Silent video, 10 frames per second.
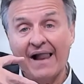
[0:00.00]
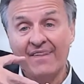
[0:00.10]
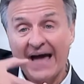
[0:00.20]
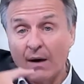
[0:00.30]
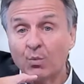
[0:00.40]

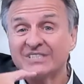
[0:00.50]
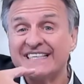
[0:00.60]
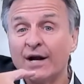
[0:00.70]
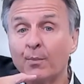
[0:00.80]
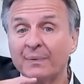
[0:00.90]
That was
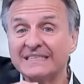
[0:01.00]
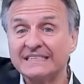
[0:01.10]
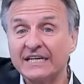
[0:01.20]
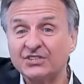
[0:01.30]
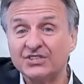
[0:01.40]
their
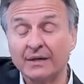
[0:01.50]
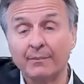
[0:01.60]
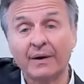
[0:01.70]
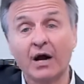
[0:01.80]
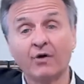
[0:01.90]
position,
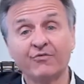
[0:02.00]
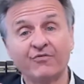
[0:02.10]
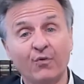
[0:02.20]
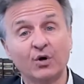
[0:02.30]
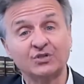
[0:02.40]
but
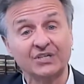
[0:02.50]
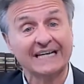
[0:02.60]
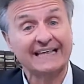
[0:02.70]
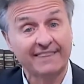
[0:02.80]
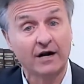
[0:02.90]

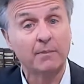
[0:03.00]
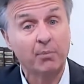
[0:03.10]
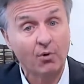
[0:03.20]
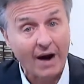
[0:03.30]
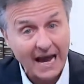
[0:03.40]
unfortunately, their
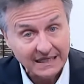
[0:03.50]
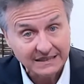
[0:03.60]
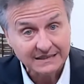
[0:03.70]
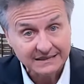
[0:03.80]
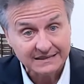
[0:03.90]

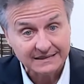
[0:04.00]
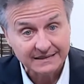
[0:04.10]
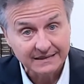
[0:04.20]
practice